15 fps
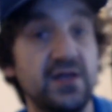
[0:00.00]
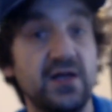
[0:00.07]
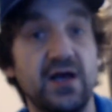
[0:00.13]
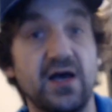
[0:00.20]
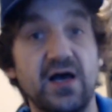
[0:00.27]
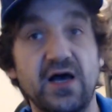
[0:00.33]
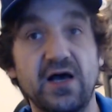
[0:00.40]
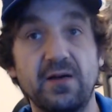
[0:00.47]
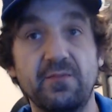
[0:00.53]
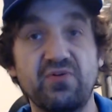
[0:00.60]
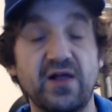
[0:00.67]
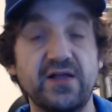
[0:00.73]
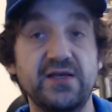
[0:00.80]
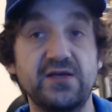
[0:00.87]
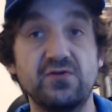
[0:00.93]
Um,
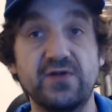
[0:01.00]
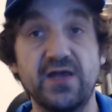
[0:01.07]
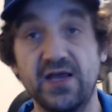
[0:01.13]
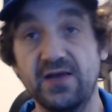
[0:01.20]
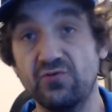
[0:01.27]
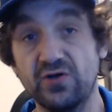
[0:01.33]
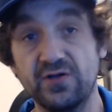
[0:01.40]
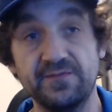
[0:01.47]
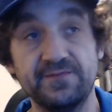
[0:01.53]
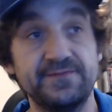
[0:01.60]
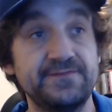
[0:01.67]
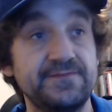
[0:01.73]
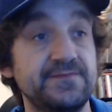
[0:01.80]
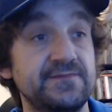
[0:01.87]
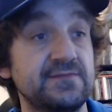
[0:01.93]
probably need a new camera.
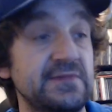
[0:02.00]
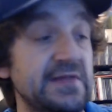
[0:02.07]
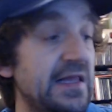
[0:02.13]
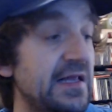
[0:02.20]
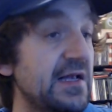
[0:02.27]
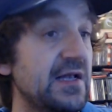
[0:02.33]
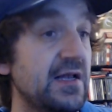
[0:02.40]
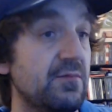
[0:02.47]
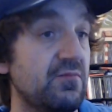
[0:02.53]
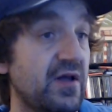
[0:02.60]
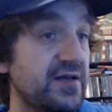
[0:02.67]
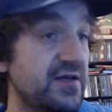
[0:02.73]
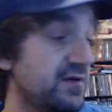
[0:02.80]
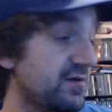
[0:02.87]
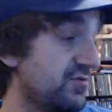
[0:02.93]

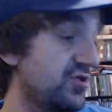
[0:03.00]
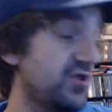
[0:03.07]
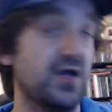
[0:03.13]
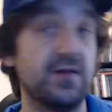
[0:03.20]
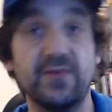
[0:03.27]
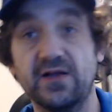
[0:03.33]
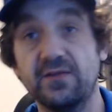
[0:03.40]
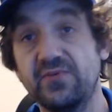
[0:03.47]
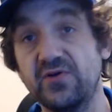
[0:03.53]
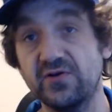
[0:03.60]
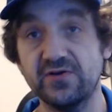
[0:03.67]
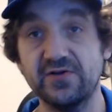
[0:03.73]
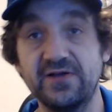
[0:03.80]
Probably need to check my computer